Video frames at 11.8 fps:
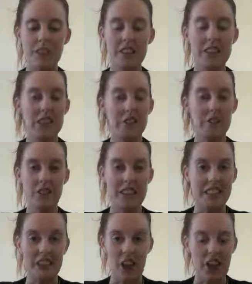several
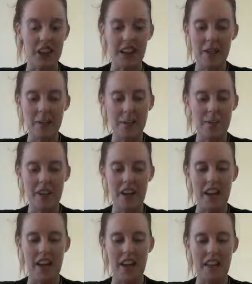years earlier,
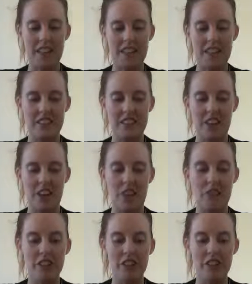and
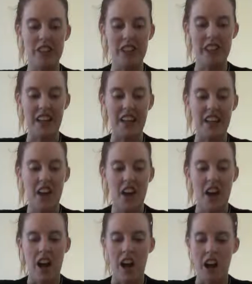originally
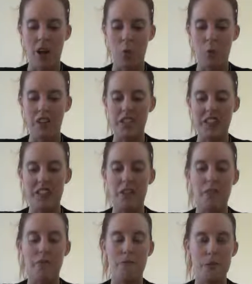what is now
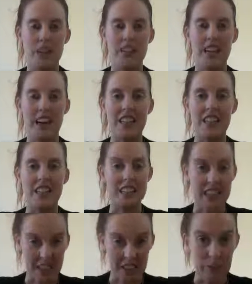the first and
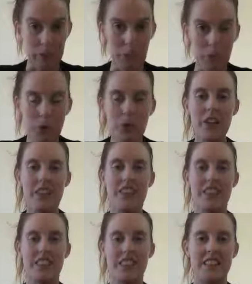second book
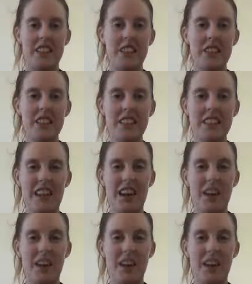in the series,